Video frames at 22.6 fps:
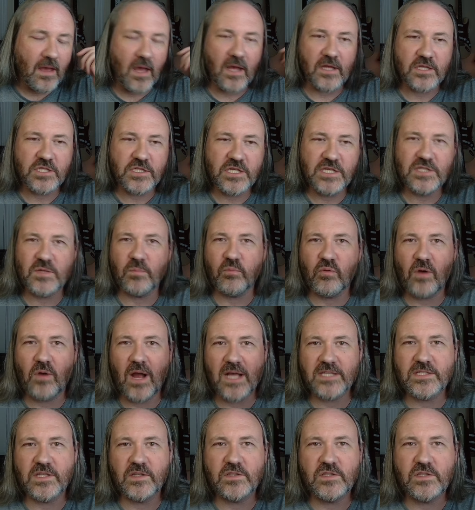She's a
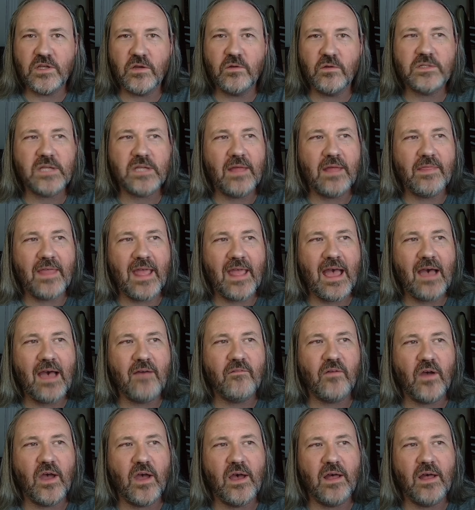prostitute. They have